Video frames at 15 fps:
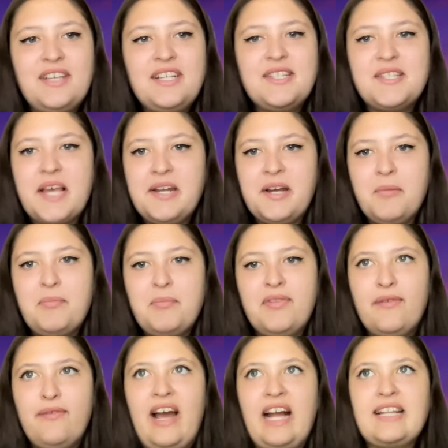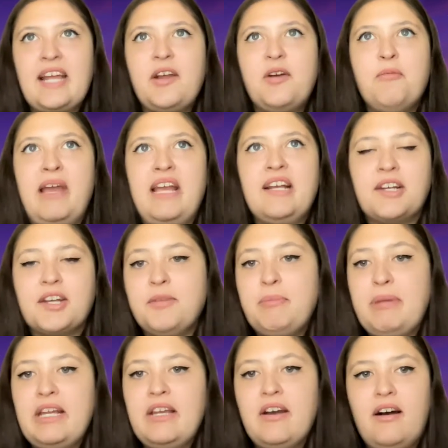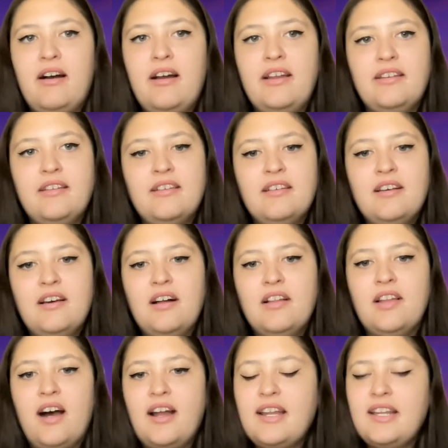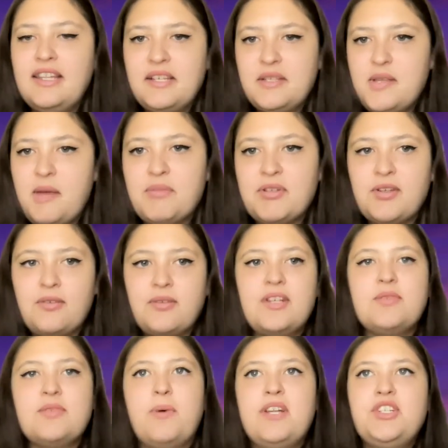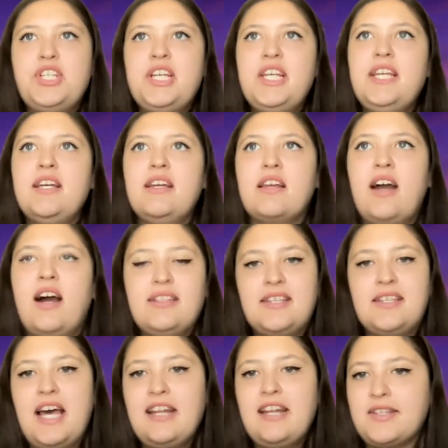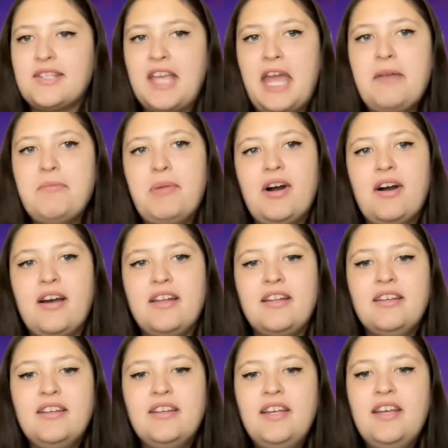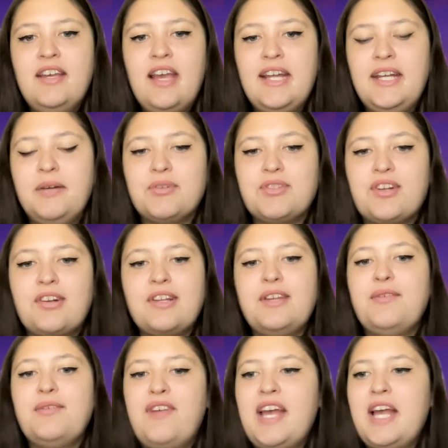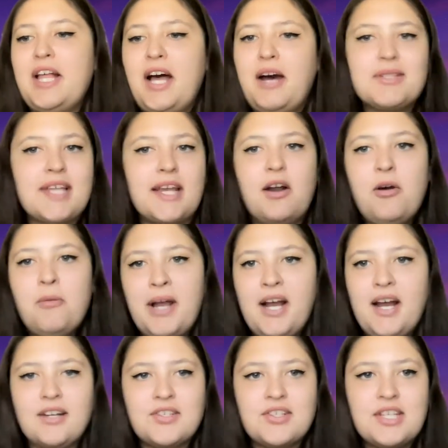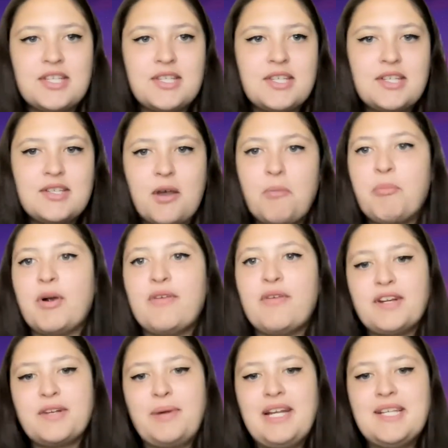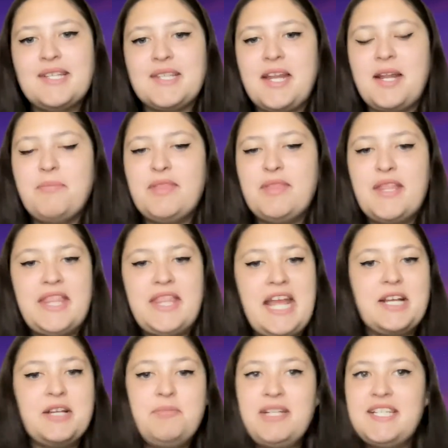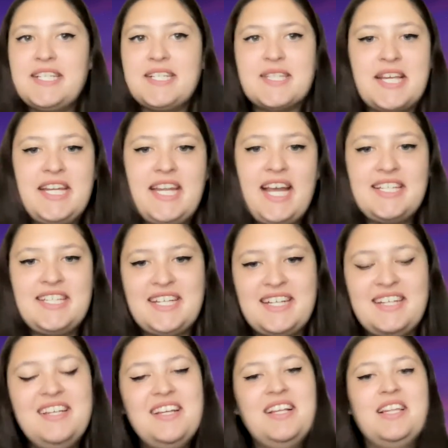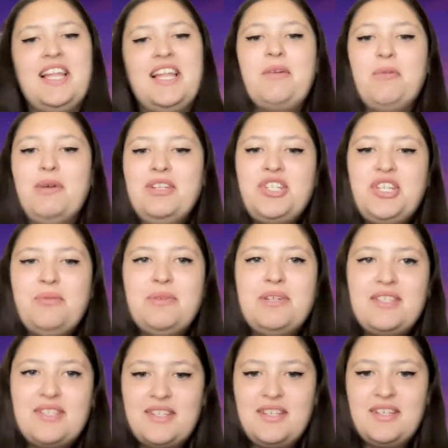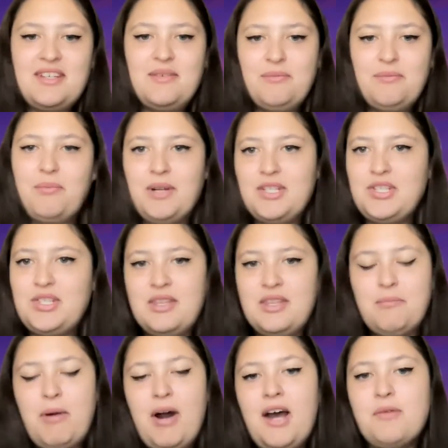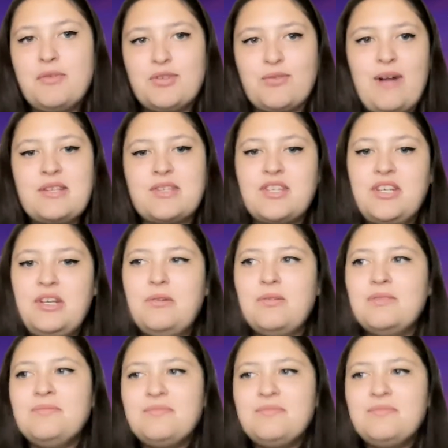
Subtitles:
set up the fact that Omega could be gone a lot in this episode, because when she got to that escape pod and it was starting to fail, I was like, oh my gosh, this is a perfect way to set up that they could be disconnected. Like when the pod was rescued,